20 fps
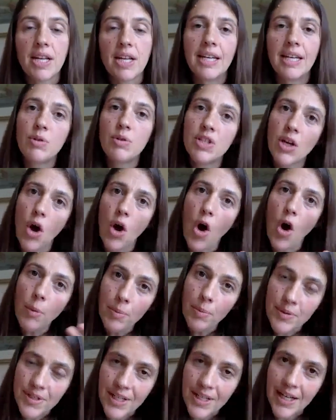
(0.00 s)
And it was the
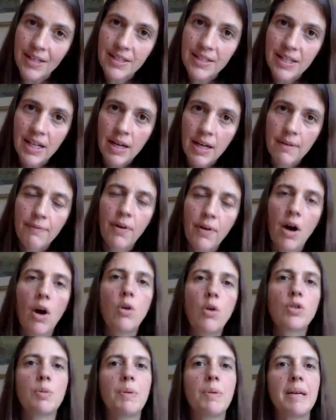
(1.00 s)
opposite for
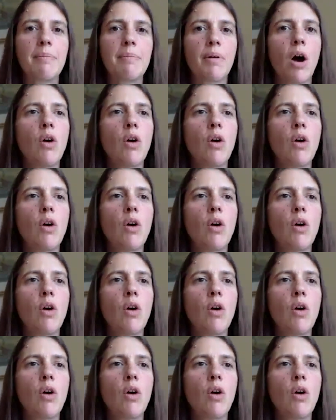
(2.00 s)
older people.